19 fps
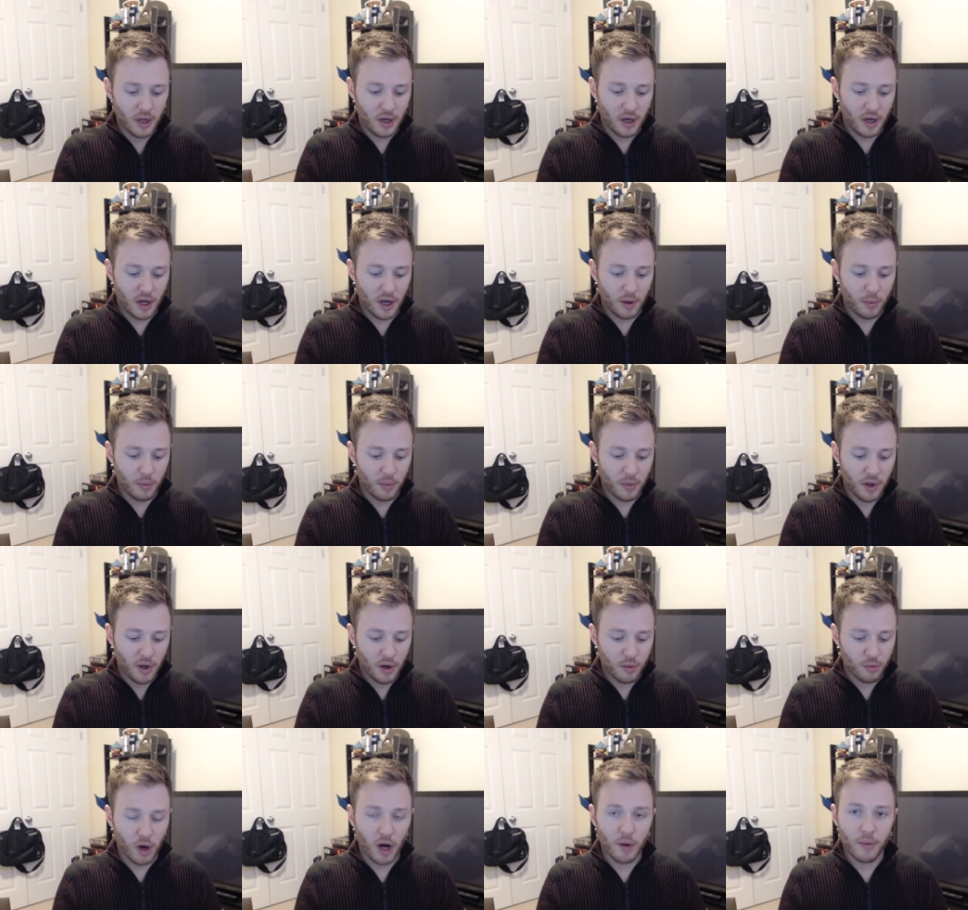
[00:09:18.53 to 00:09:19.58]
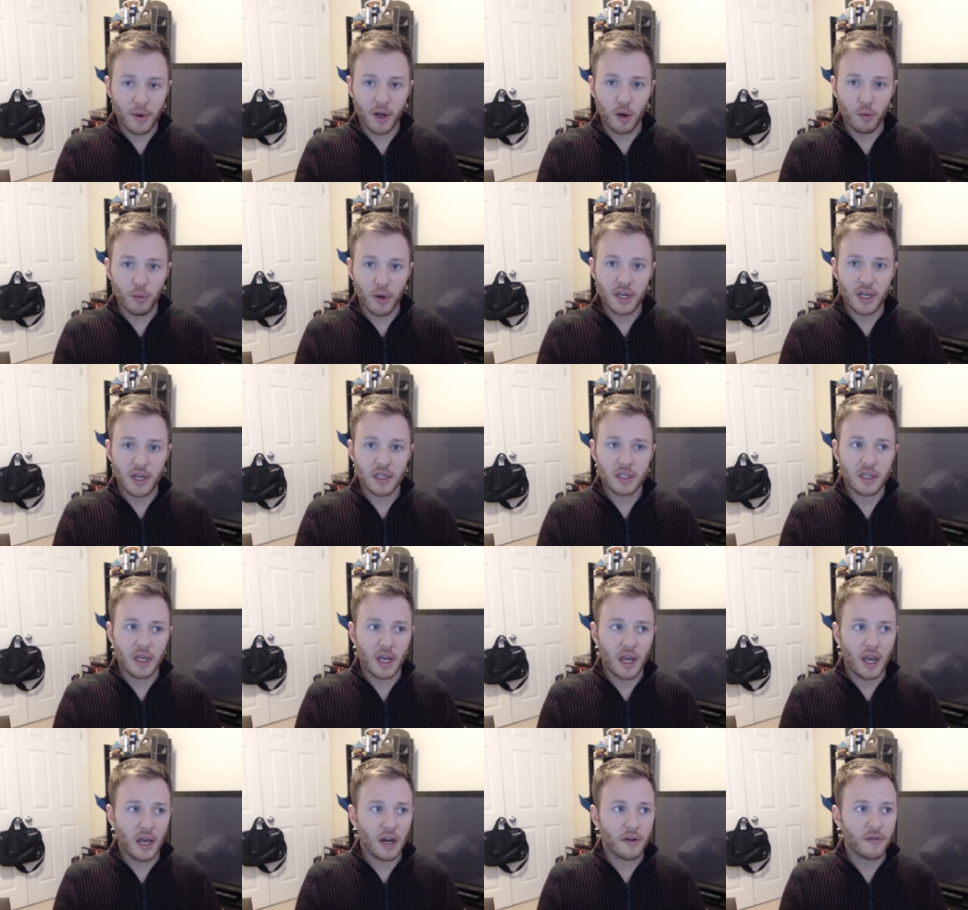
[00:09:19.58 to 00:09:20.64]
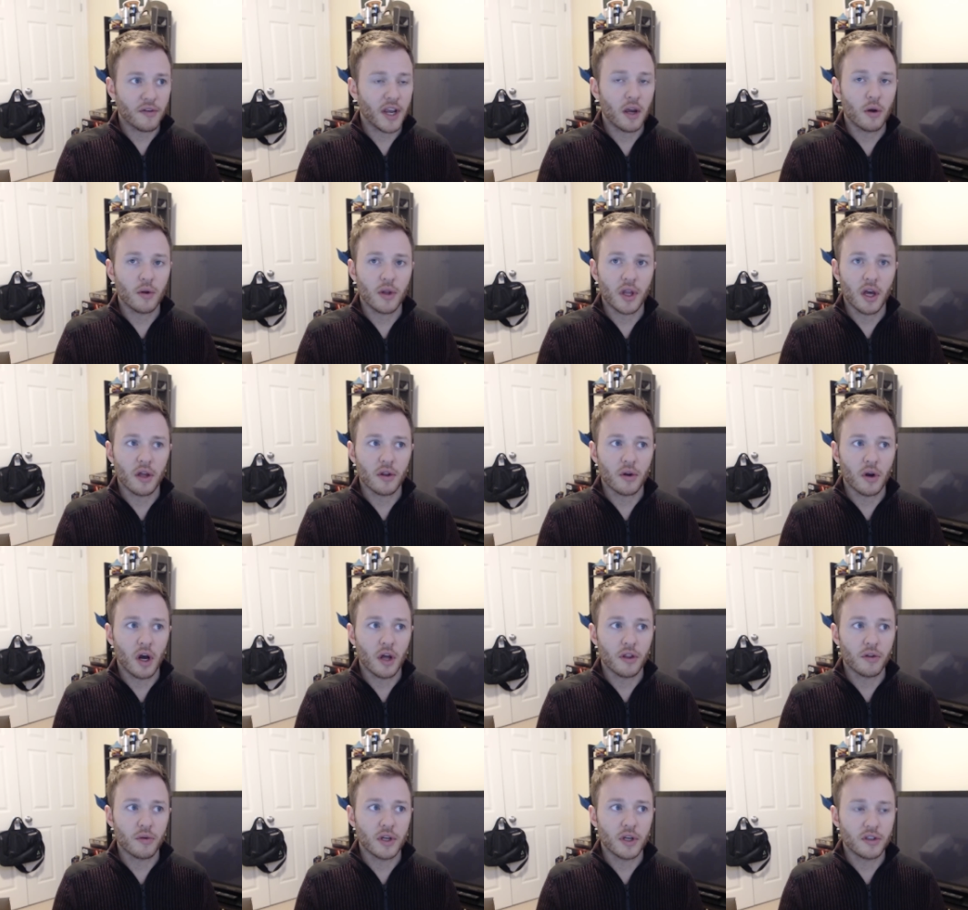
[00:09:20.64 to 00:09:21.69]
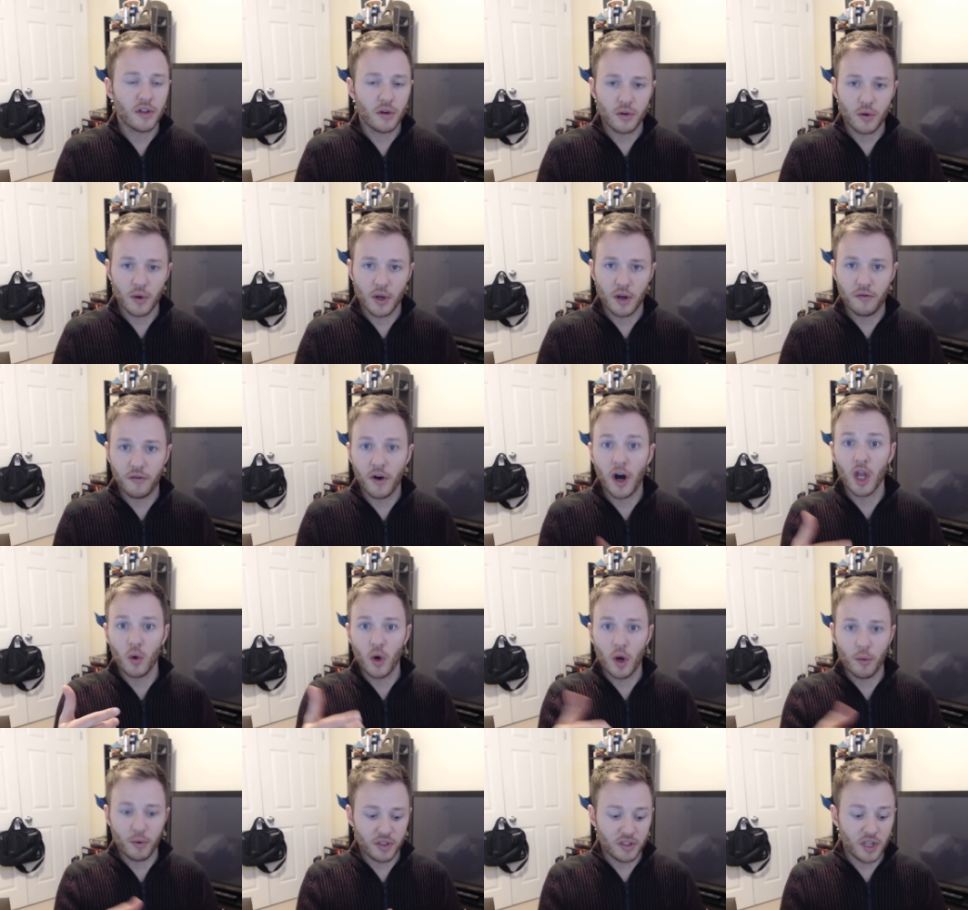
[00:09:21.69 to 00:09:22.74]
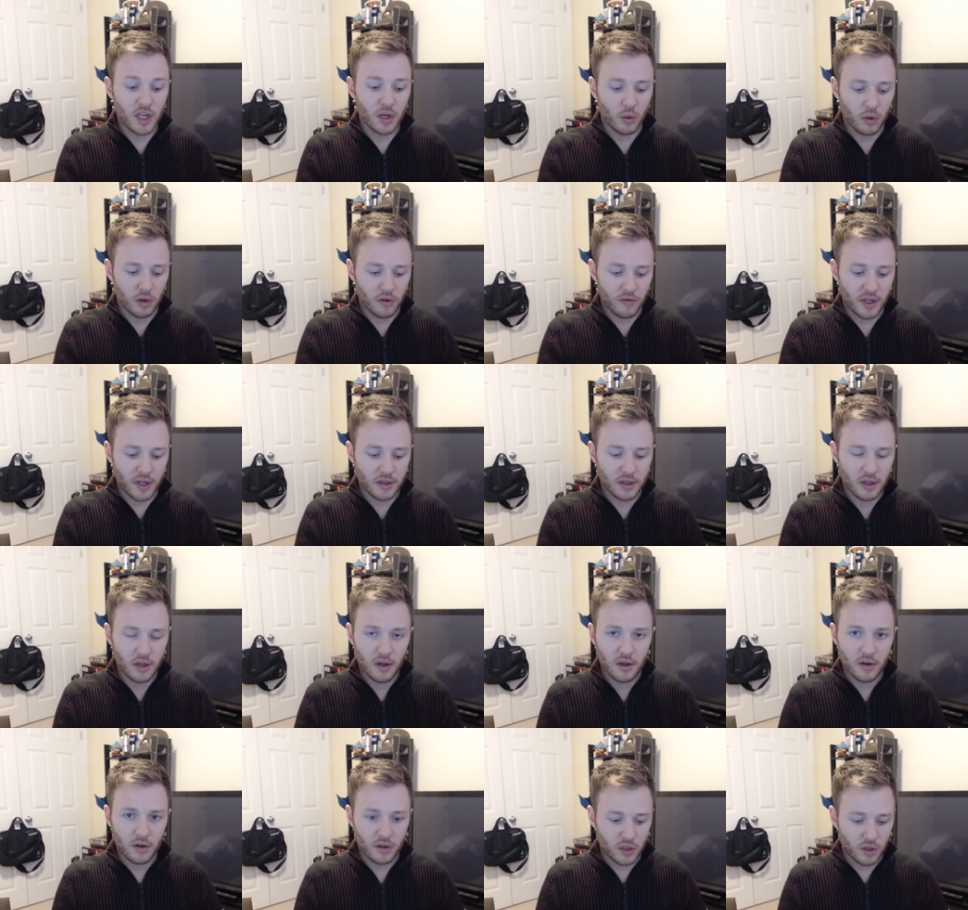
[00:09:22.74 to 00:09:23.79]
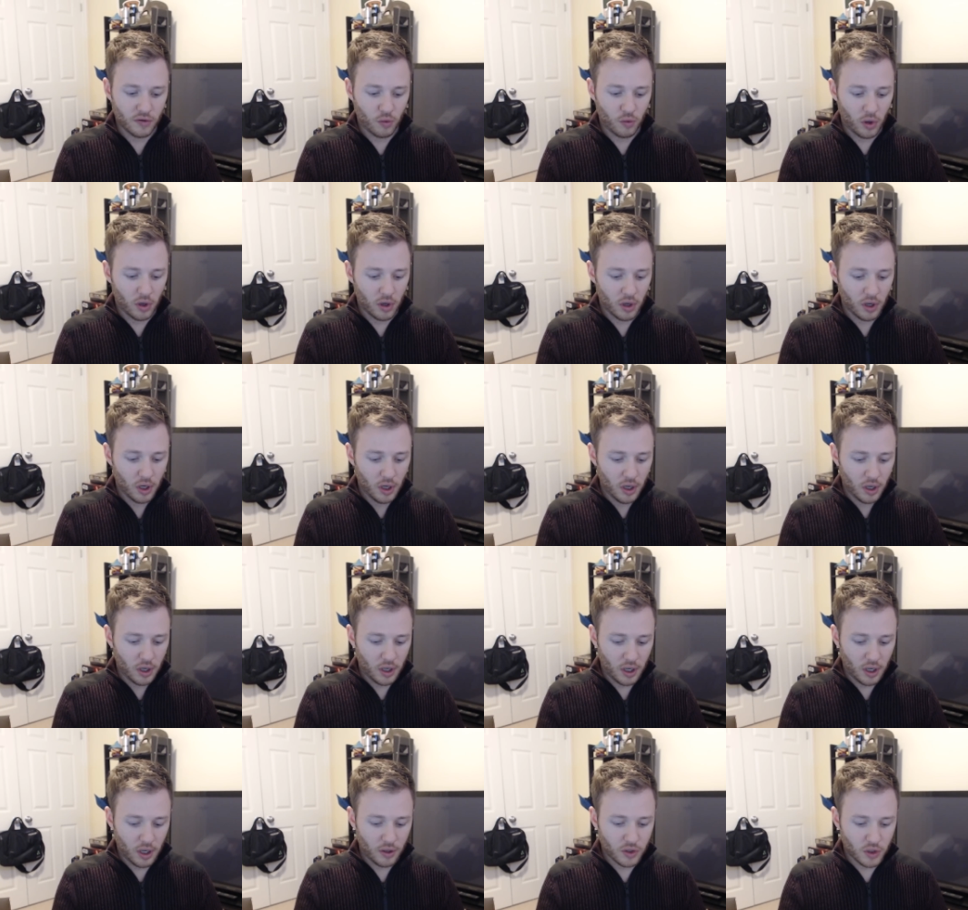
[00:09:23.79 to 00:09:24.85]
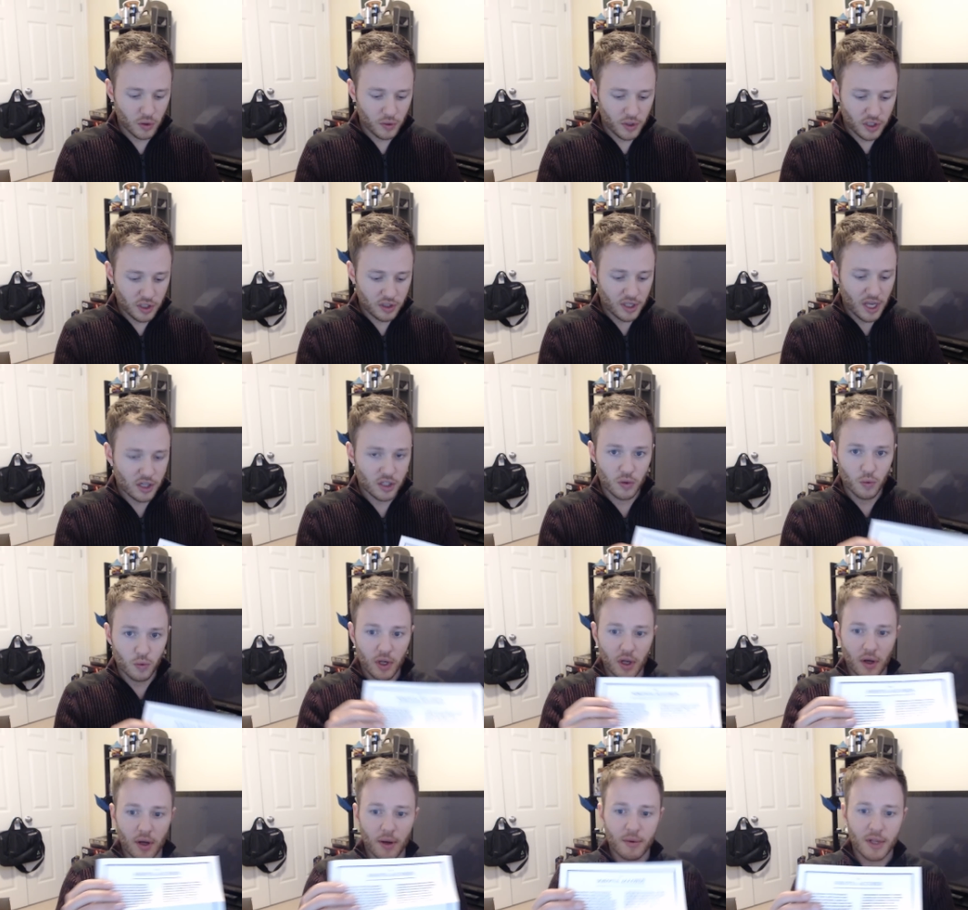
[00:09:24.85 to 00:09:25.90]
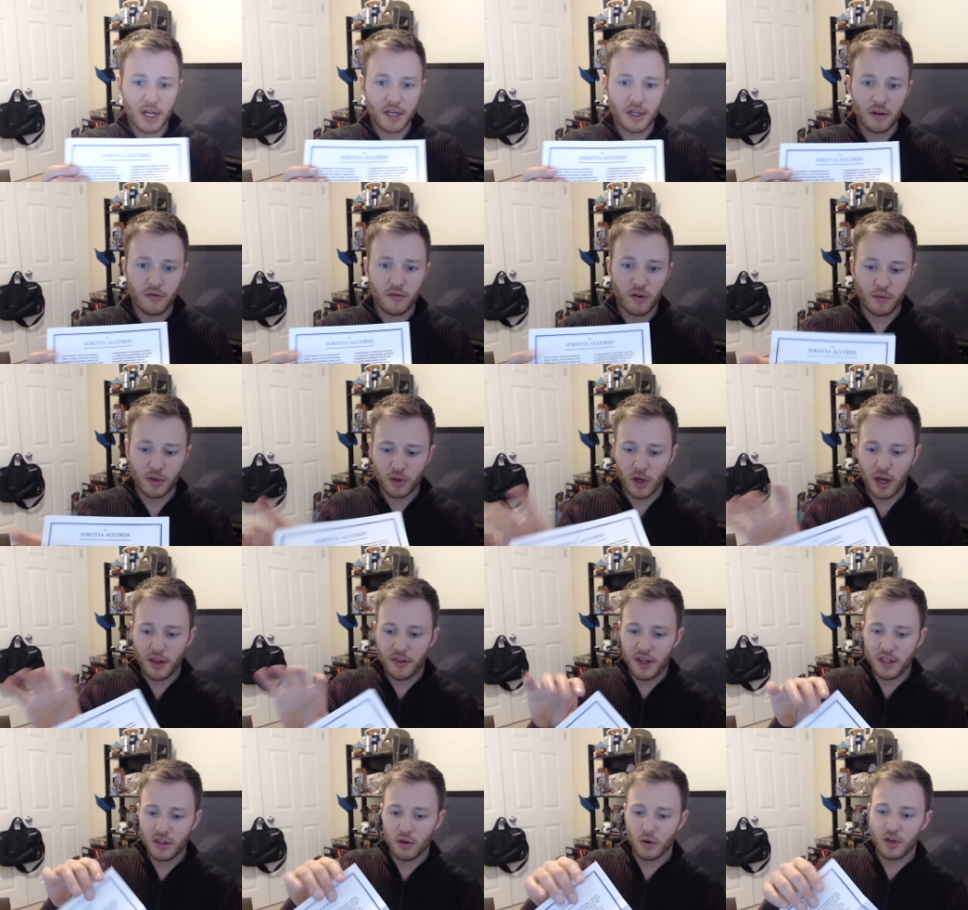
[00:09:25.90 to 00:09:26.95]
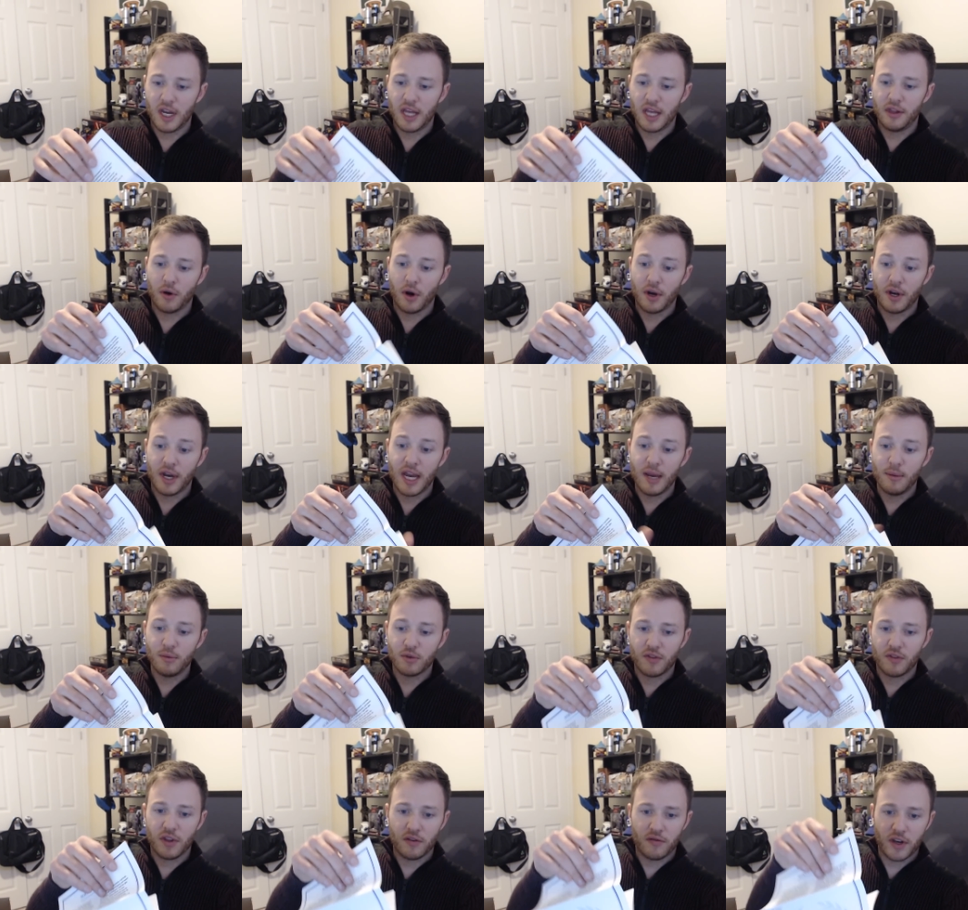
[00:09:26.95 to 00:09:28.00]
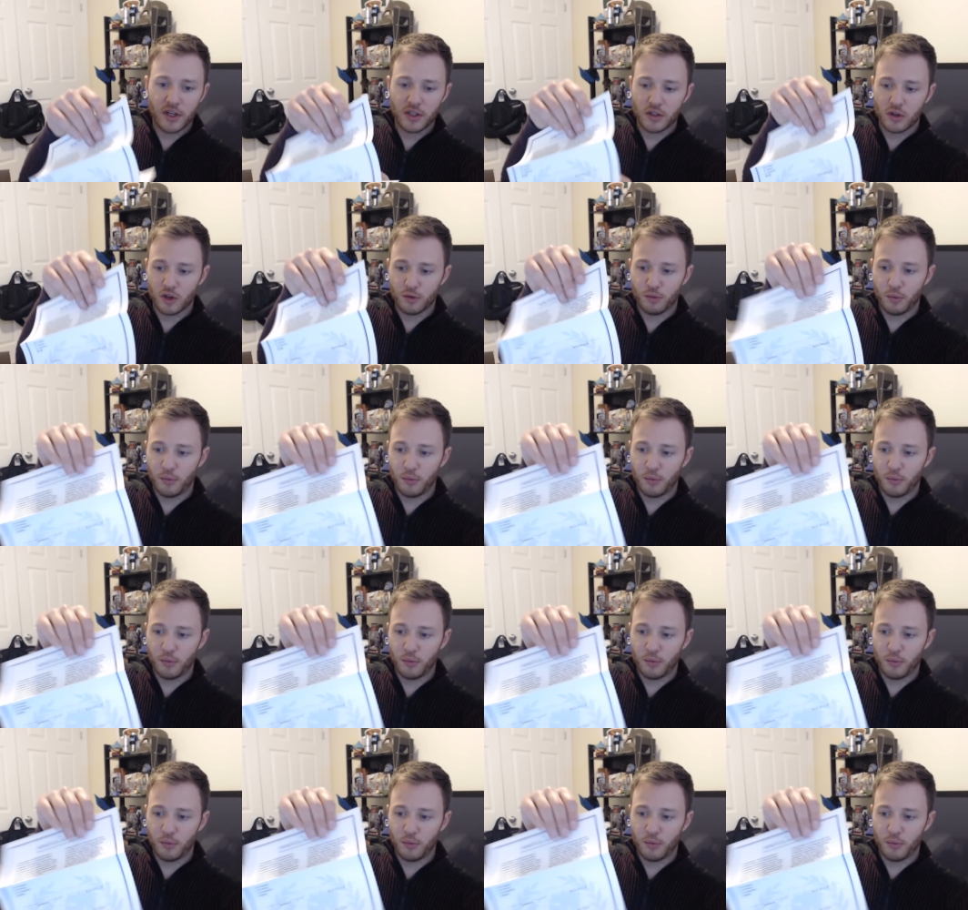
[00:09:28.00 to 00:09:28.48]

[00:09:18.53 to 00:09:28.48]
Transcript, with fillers: Uh, Brian Michael Bendis and I forget who the other author is. They're doing a follow up, a sequel event to Civil War. Uh, so this is actually real. I'm glad to confirm it. So I think there's there are names of the Avengers